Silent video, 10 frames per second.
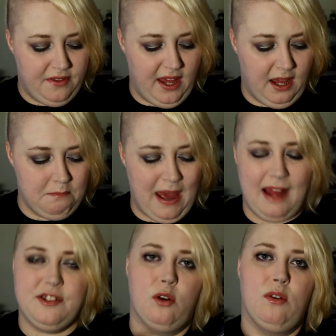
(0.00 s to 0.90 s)
The
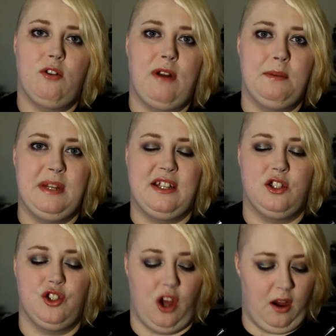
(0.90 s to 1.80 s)
mattes are incredibly
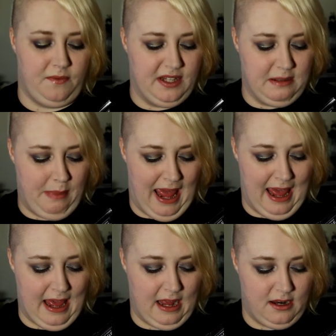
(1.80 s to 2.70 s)
soft in the
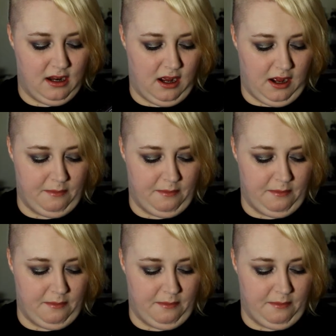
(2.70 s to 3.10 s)
pan.